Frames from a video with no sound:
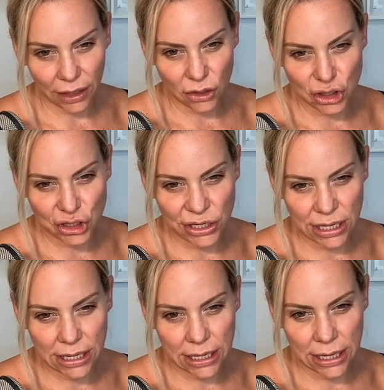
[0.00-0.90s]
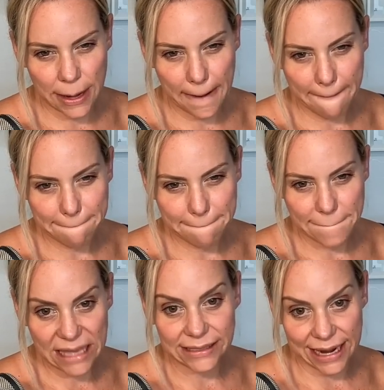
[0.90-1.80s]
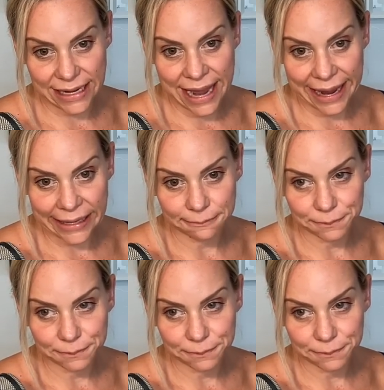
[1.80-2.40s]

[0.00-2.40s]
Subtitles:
she is getting hate.